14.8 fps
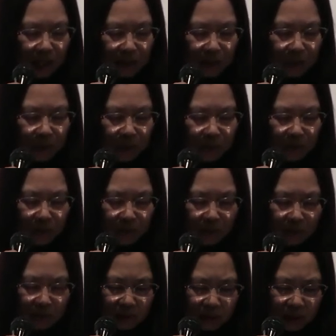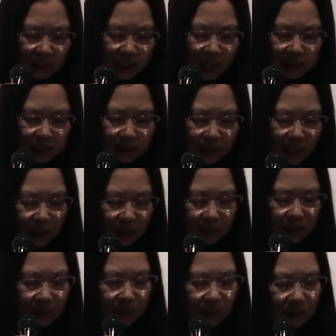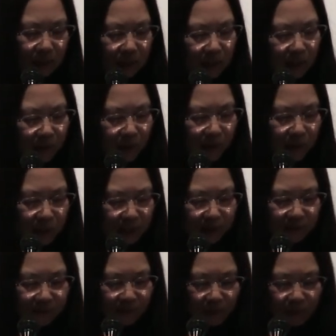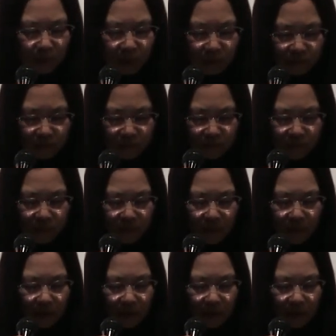and soon the lighter hand, yearning for proof,